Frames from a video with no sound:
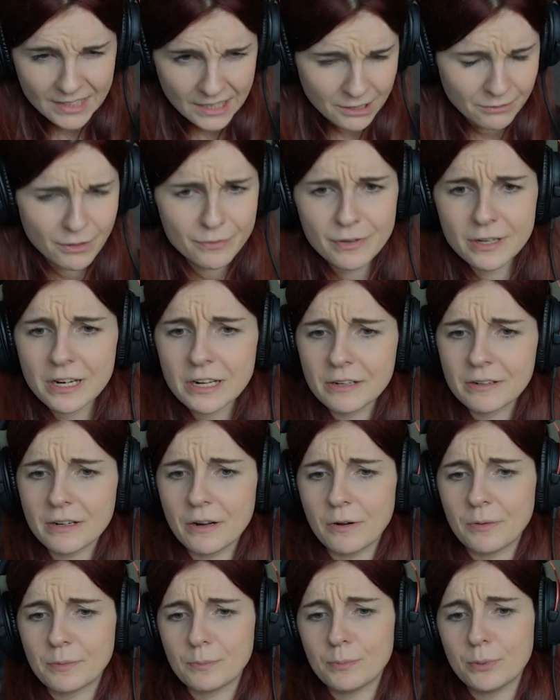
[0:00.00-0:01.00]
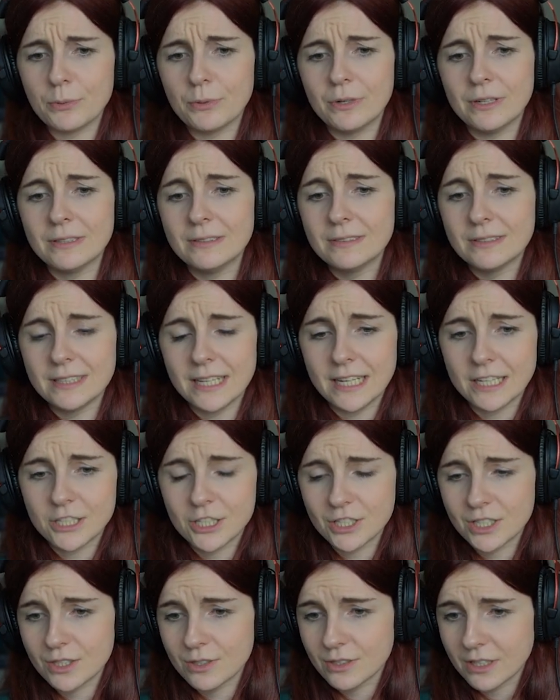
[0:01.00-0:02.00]
within our node pool. They
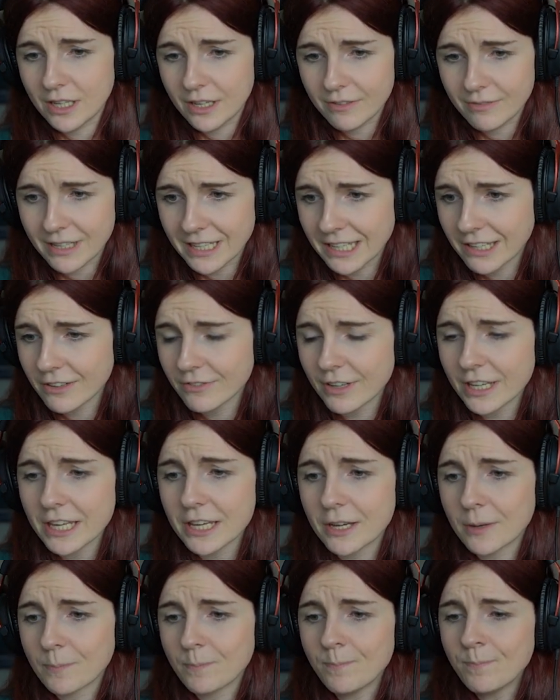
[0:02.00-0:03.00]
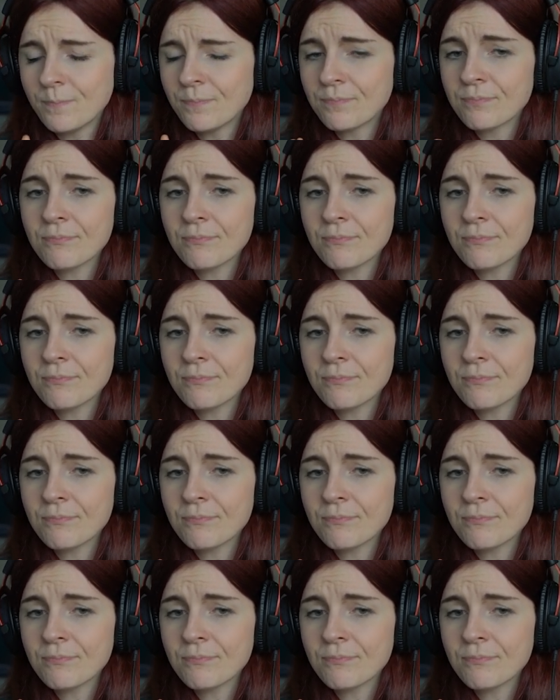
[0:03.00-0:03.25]
are running over here.